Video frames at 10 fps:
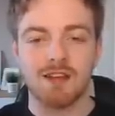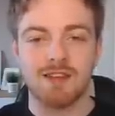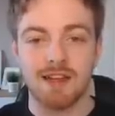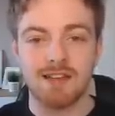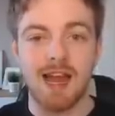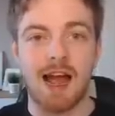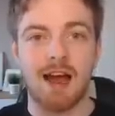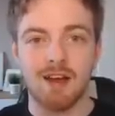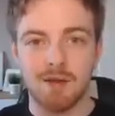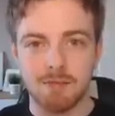then
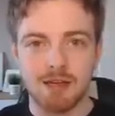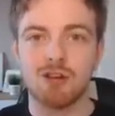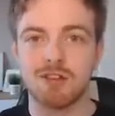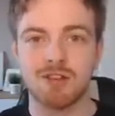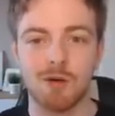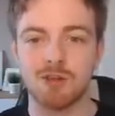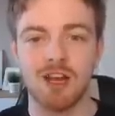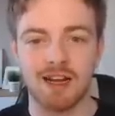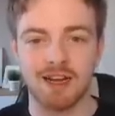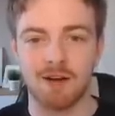yeah, make sure to go and
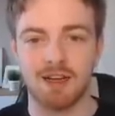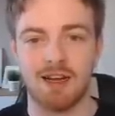check it out,